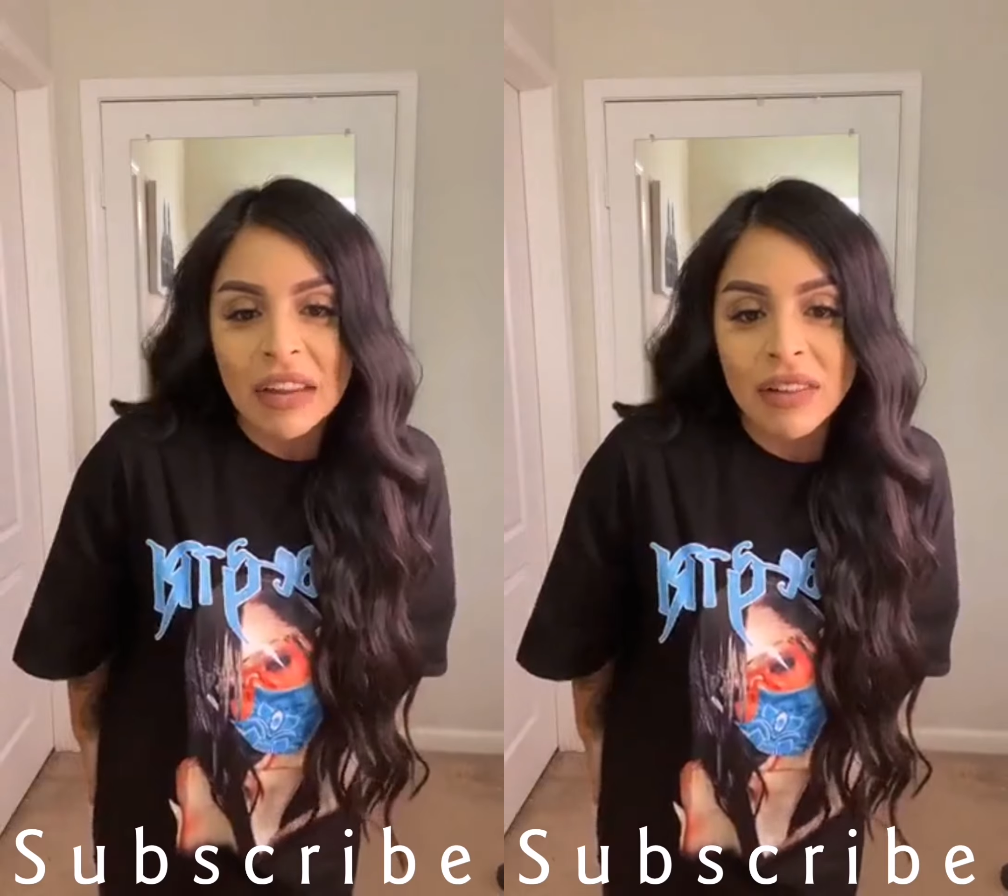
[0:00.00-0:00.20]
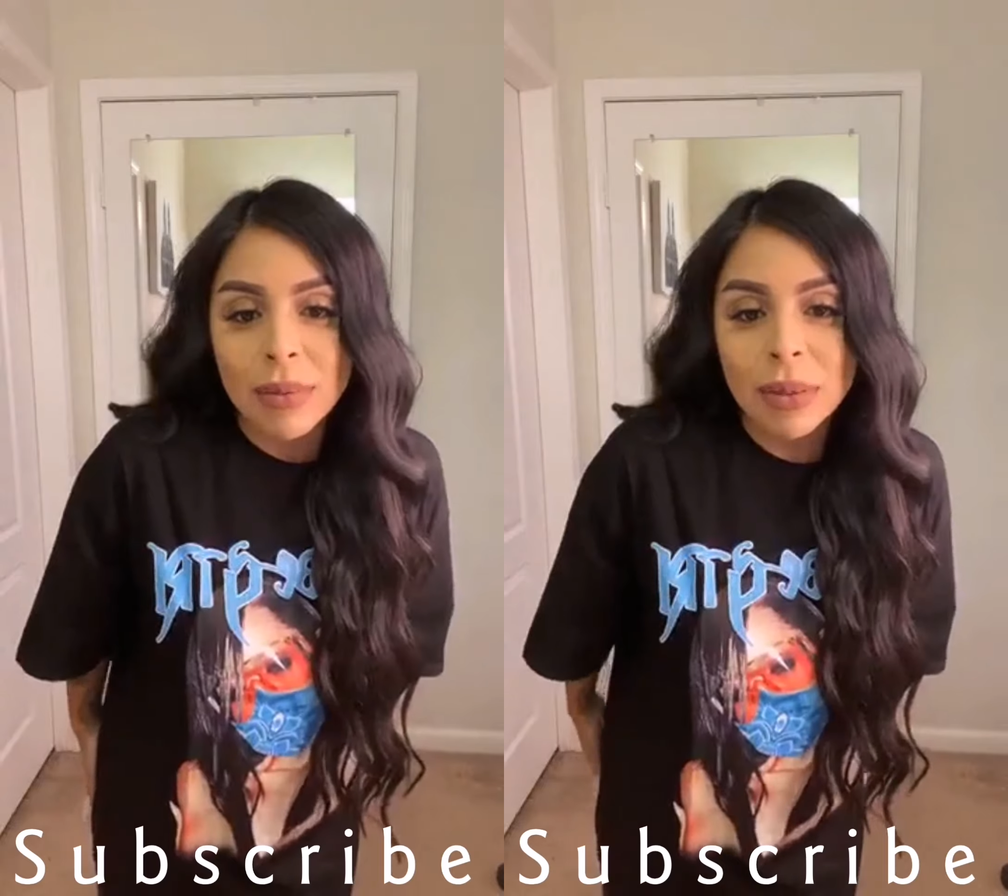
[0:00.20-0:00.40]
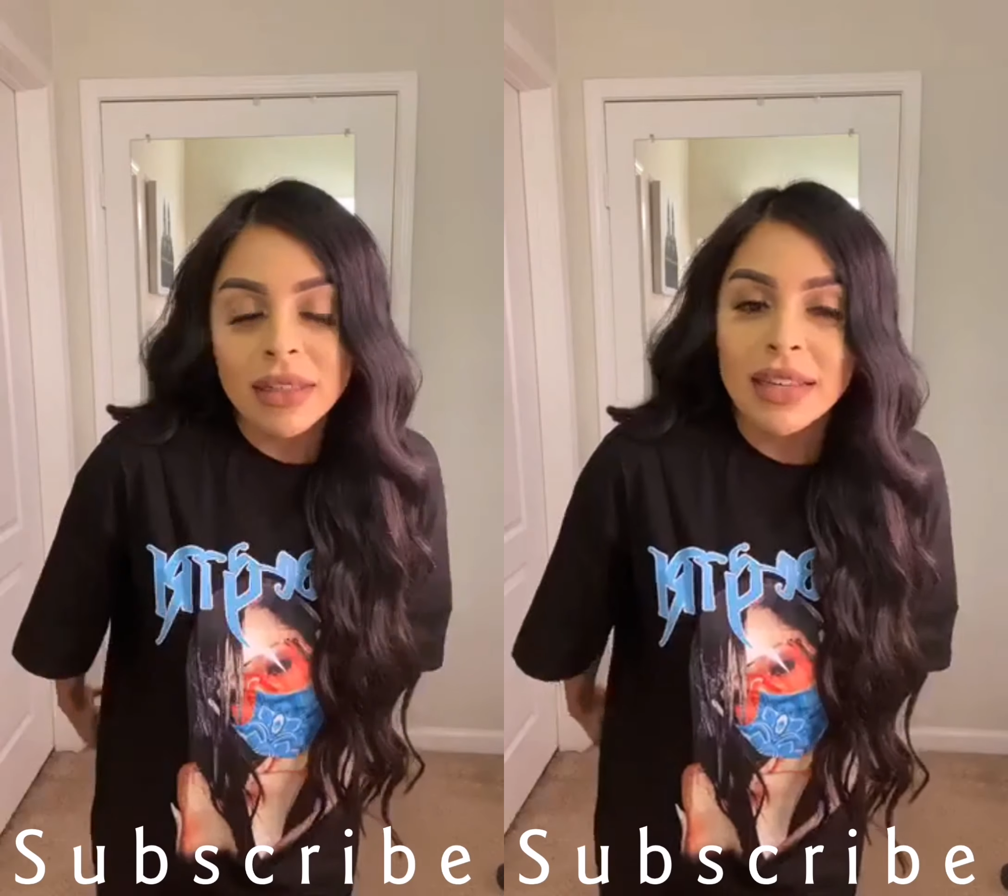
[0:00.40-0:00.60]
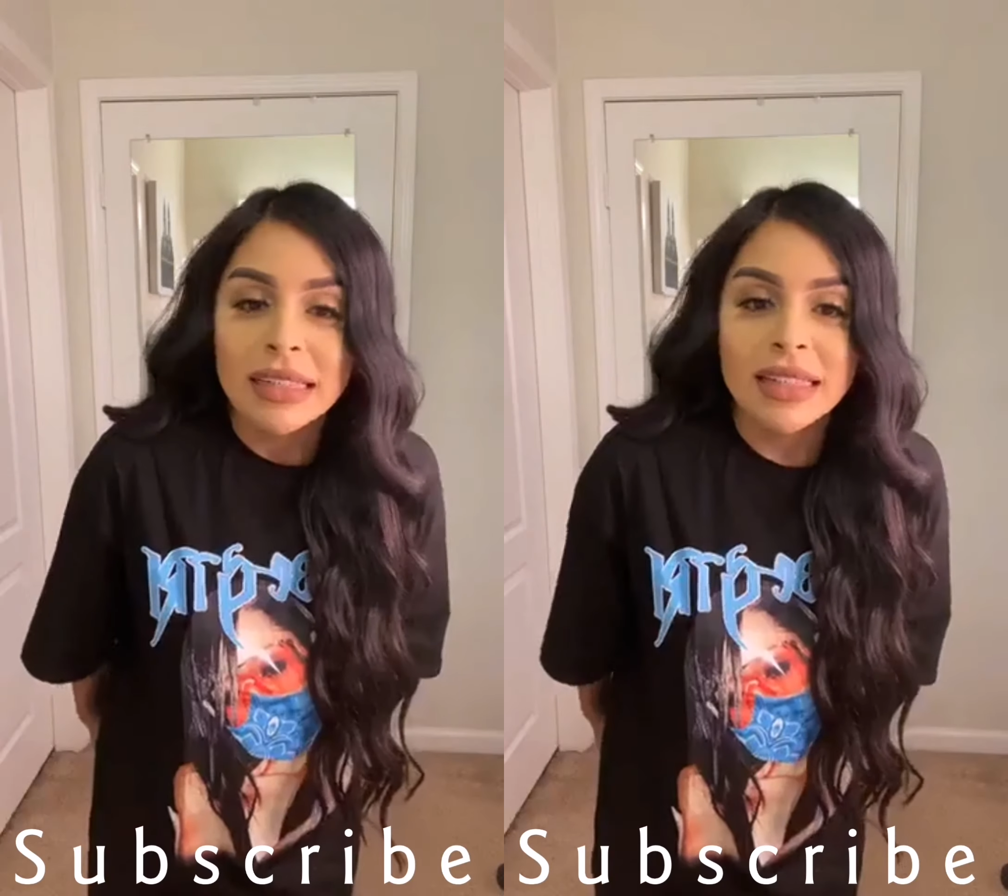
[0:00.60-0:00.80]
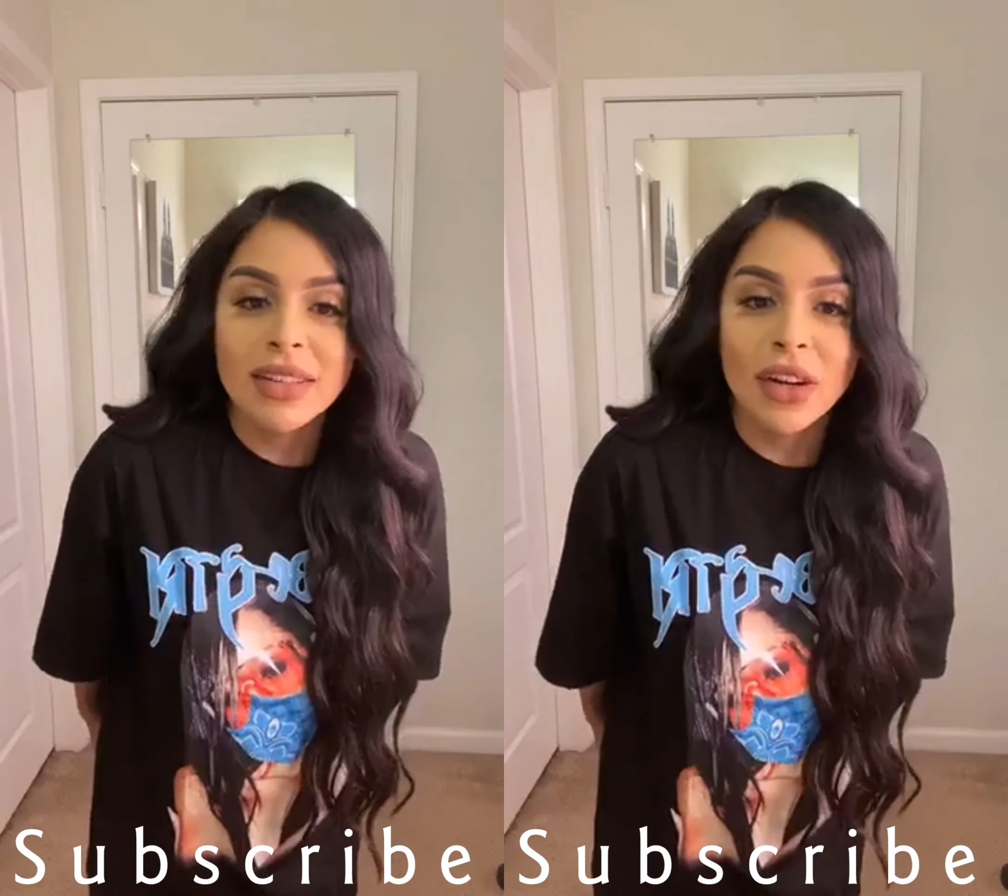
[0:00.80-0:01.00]
Even the plus
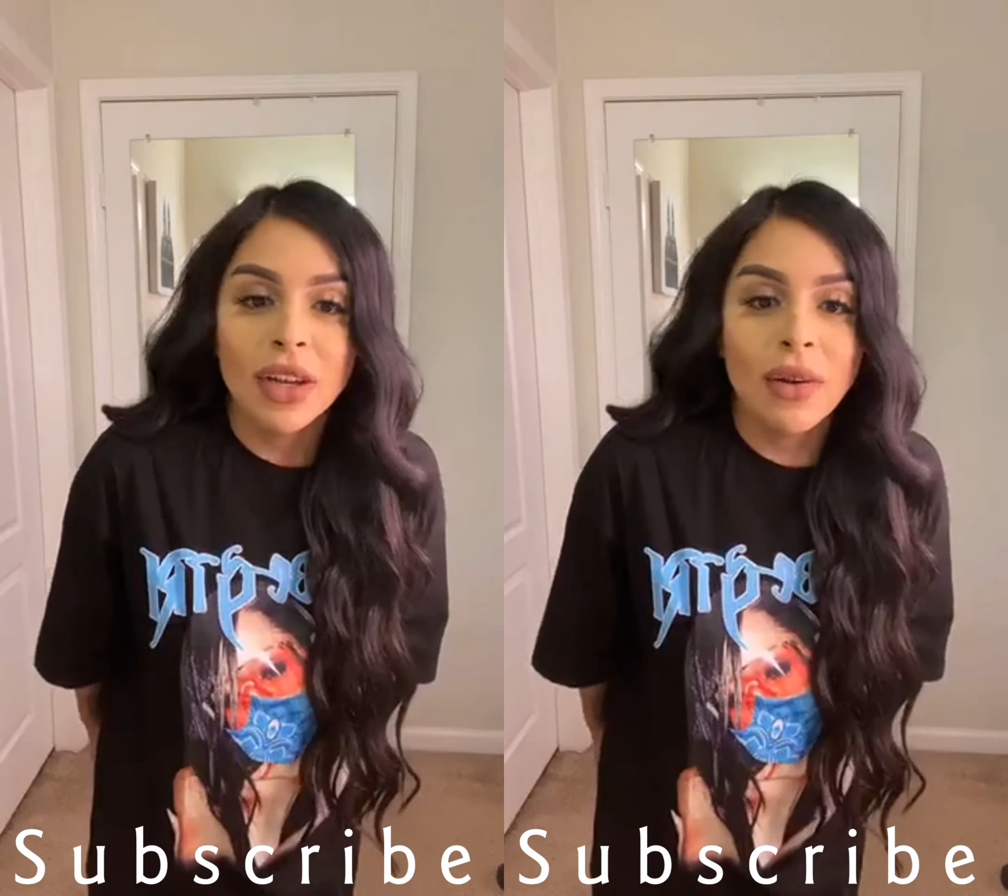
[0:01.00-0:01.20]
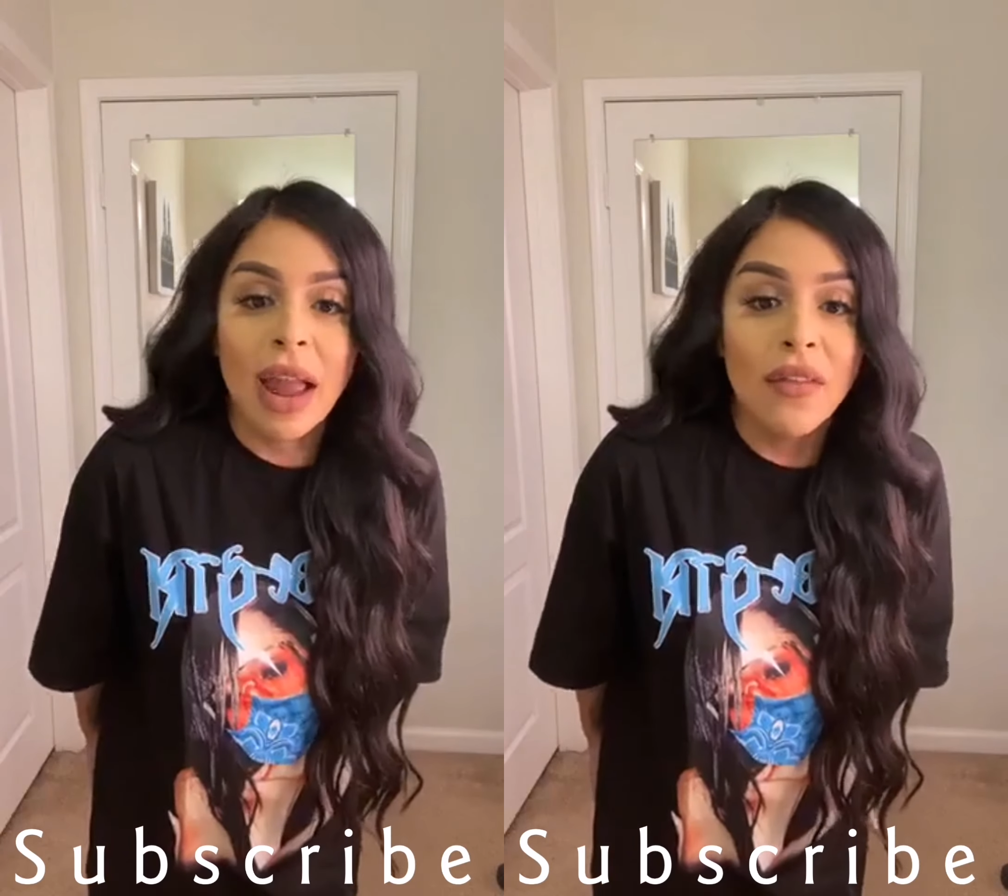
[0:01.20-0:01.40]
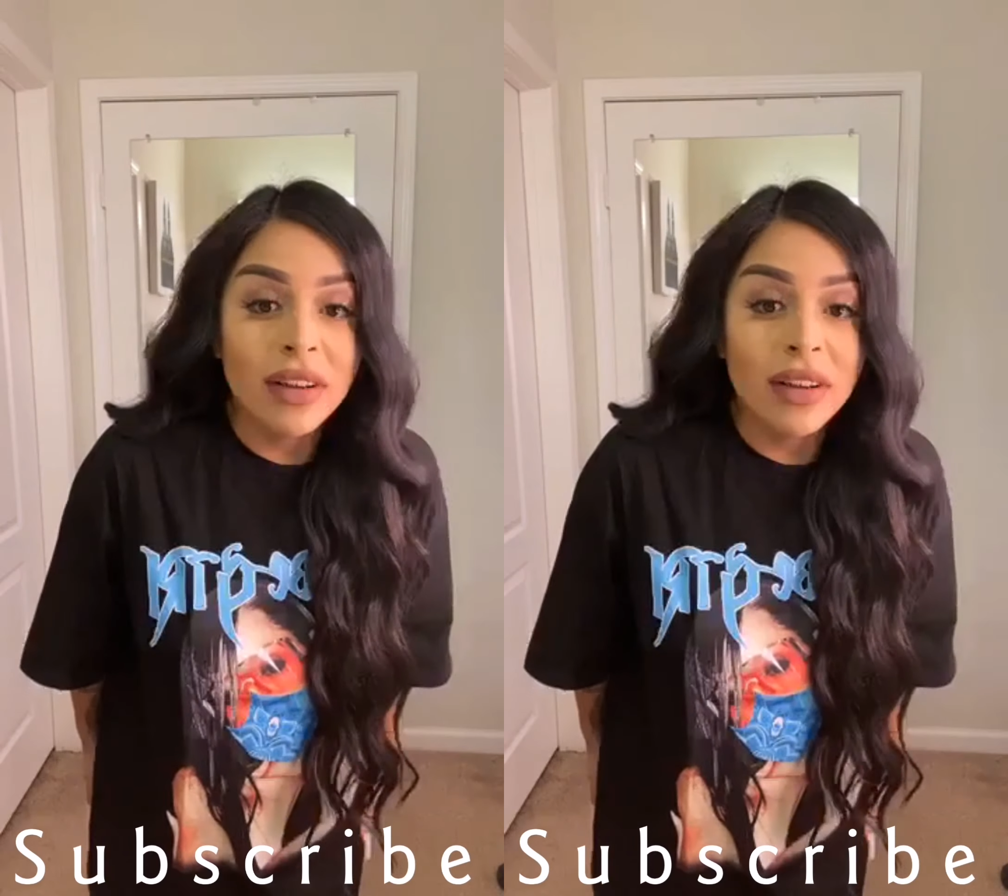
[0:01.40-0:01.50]
sizes are cute.